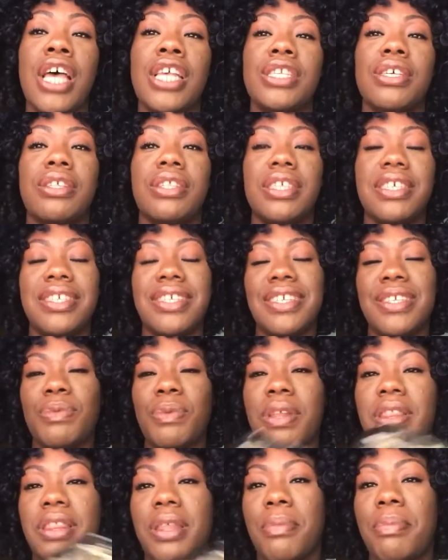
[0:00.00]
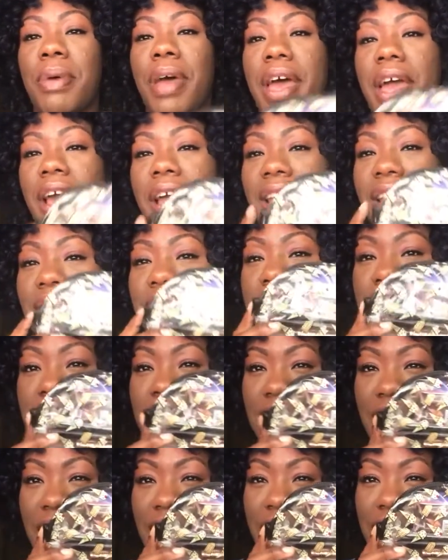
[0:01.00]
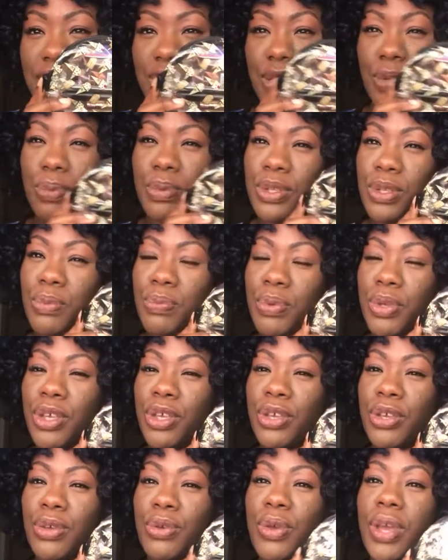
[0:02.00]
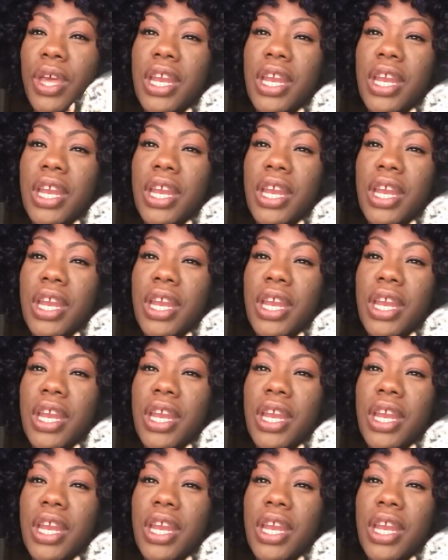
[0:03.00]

So this is what the bag looks like. Super, super cute.